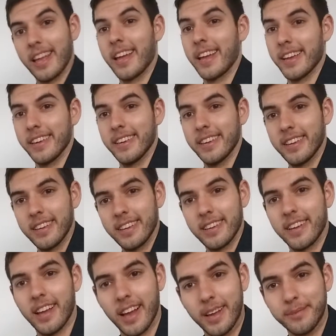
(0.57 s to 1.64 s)
Hey,
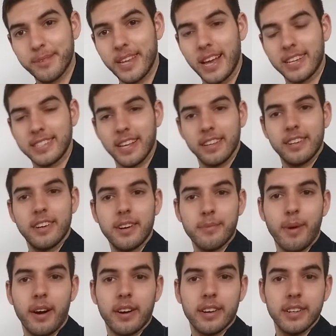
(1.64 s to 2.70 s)
I'm Zack,
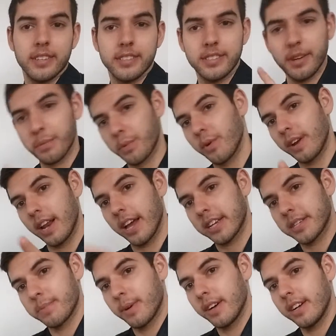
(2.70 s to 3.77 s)
America's #1
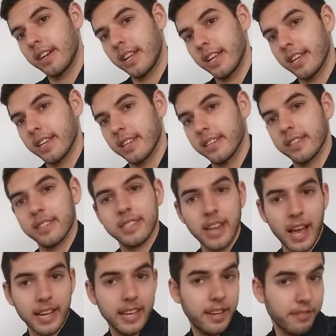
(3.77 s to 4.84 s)
expert in
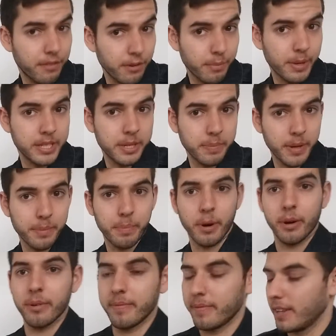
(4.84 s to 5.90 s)
snacking for busy
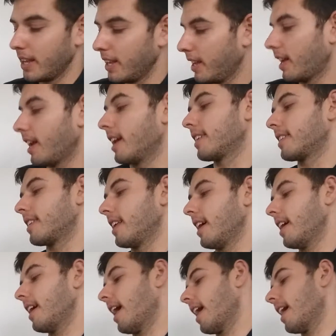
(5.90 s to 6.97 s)
people. And
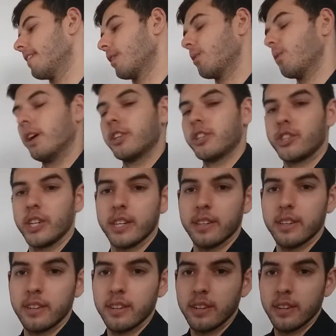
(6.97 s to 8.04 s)
today I have a
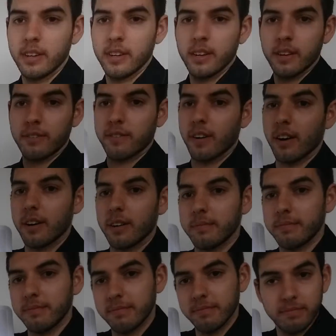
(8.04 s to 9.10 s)
question
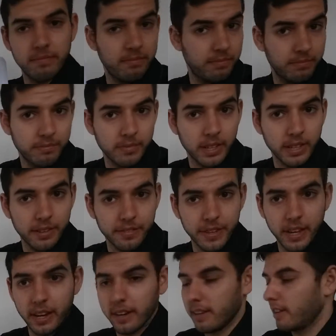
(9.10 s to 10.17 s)
from
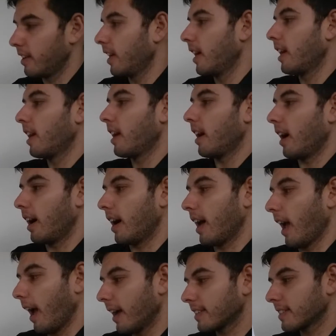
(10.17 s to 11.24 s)
Olivia
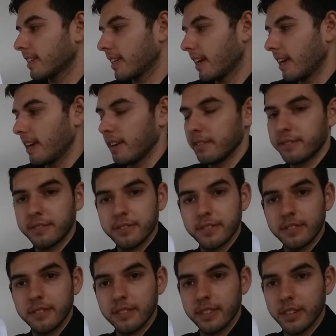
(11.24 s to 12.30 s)
asking
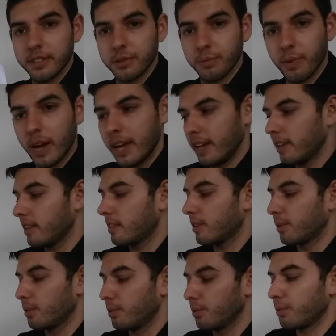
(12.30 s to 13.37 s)
if there's a way
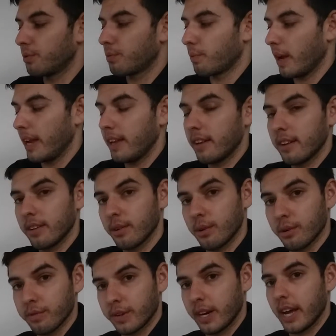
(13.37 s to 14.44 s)
to lose weight
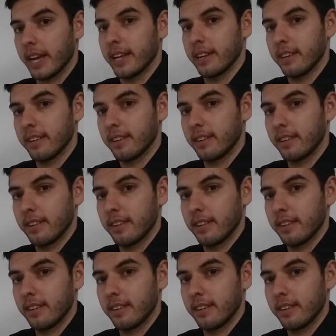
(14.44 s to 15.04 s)
overnight.